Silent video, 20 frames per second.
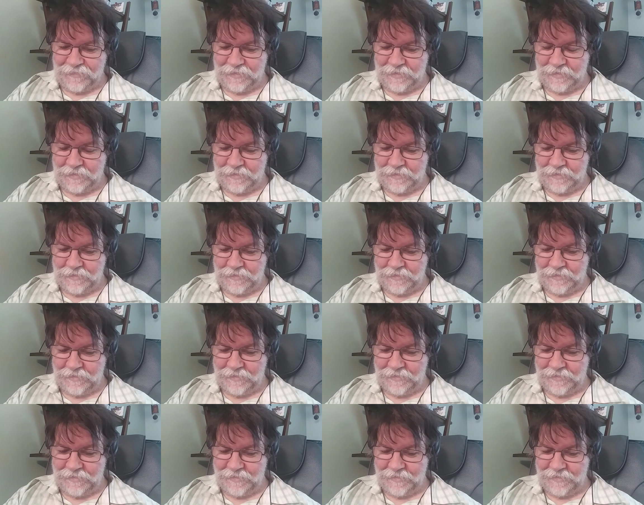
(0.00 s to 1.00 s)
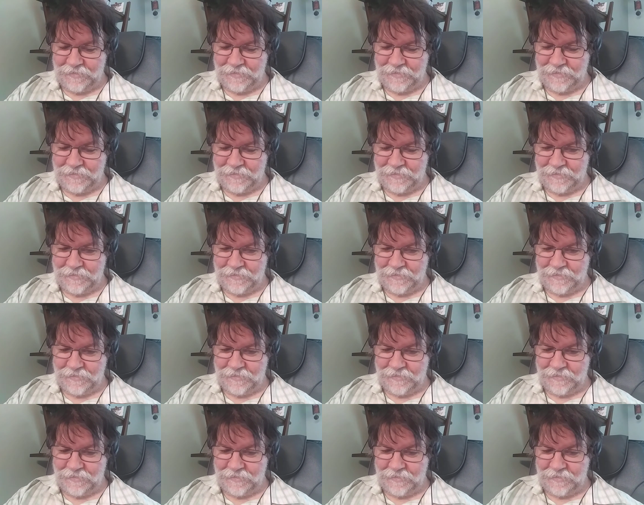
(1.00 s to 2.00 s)

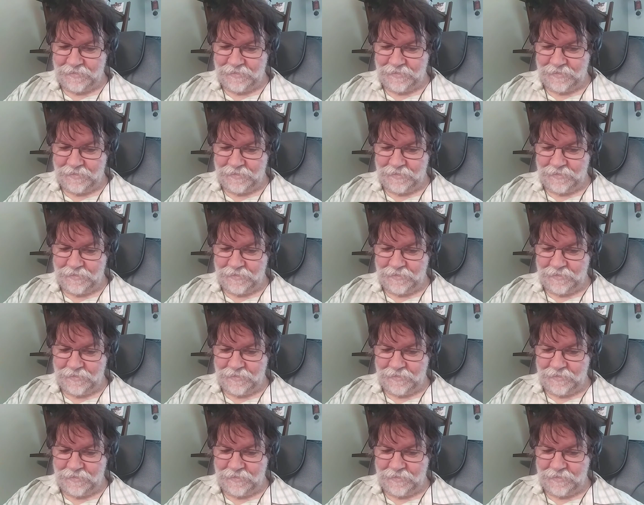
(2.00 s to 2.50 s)
Nothing is said.